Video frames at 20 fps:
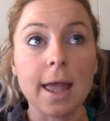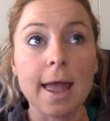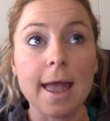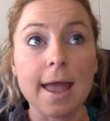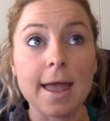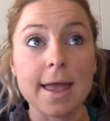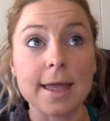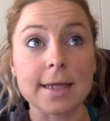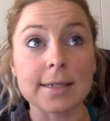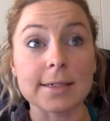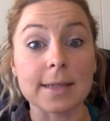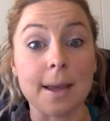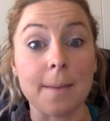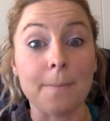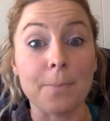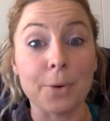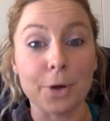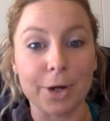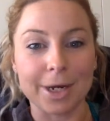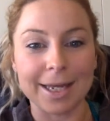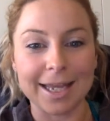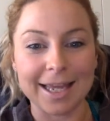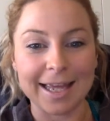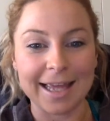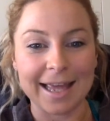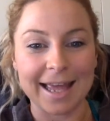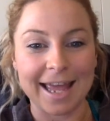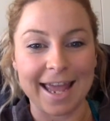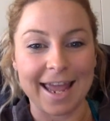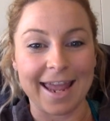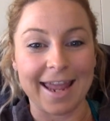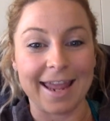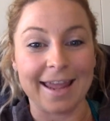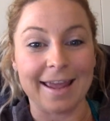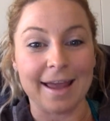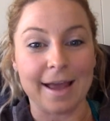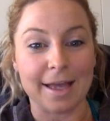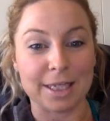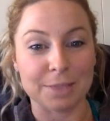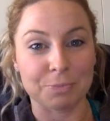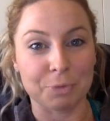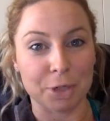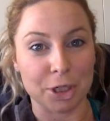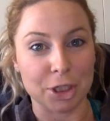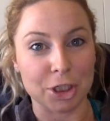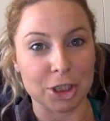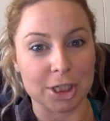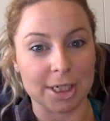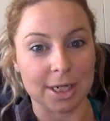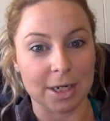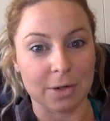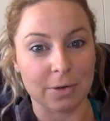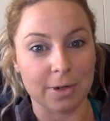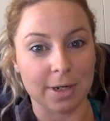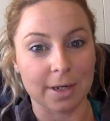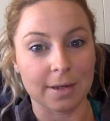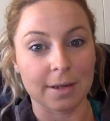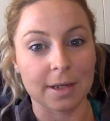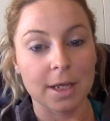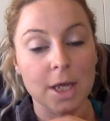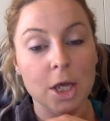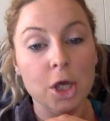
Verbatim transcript: and putting a expiration date on it.